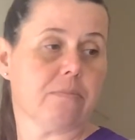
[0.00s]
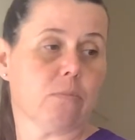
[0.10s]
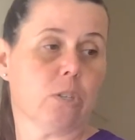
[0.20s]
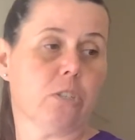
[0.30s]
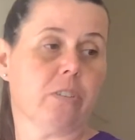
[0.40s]

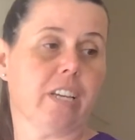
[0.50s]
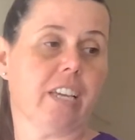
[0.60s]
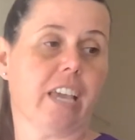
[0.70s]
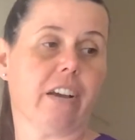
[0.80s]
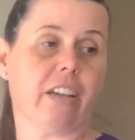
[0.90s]
we're
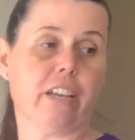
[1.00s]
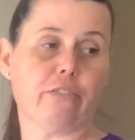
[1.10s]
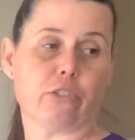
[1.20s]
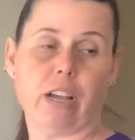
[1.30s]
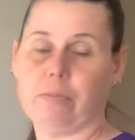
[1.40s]
doing area
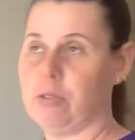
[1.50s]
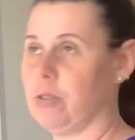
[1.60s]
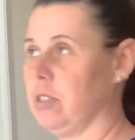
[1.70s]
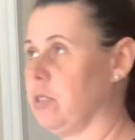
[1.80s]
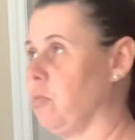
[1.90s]
of
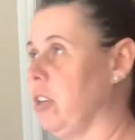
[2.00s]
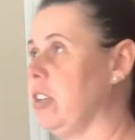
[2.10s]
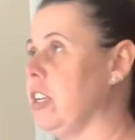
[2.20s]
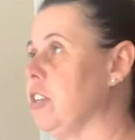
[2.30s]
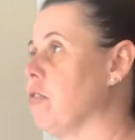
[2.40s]
trapezoids. What you need to